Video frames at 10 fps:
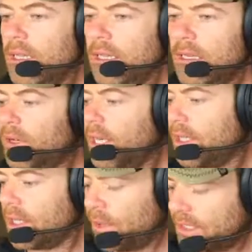Right,
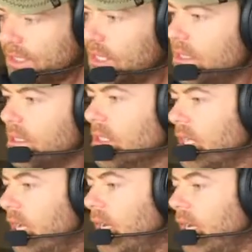the questions
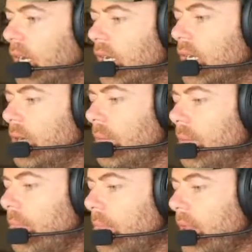are,
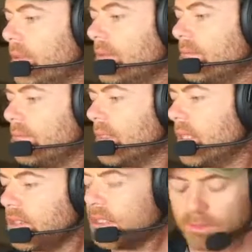
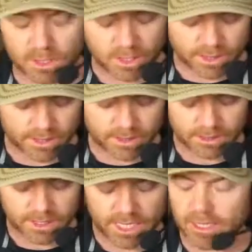I'll just put the
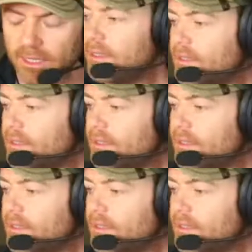questions here.